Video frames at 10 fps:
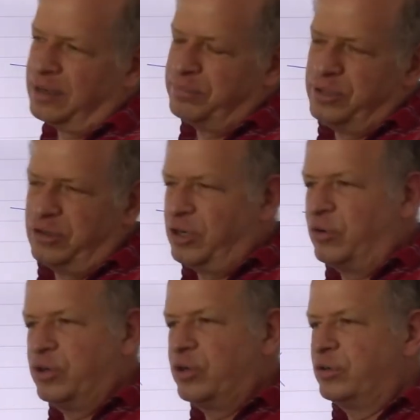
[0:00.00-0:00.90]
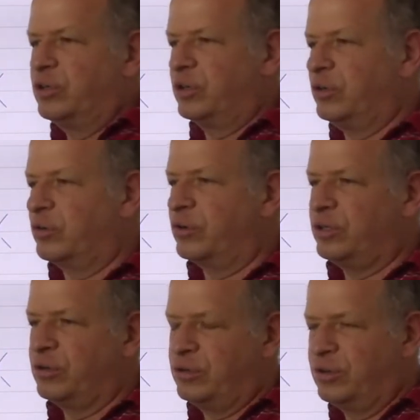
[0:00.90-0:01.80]
you know,
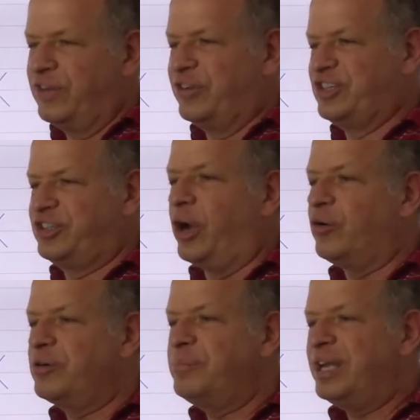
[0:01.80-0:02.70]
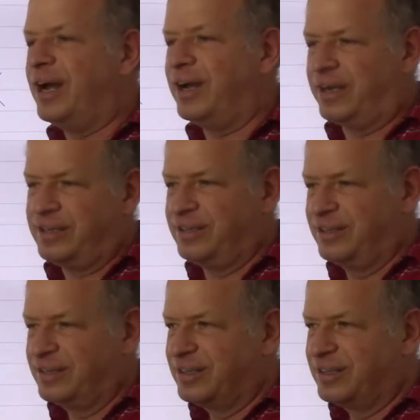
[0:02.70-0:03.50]
you leave a stone behind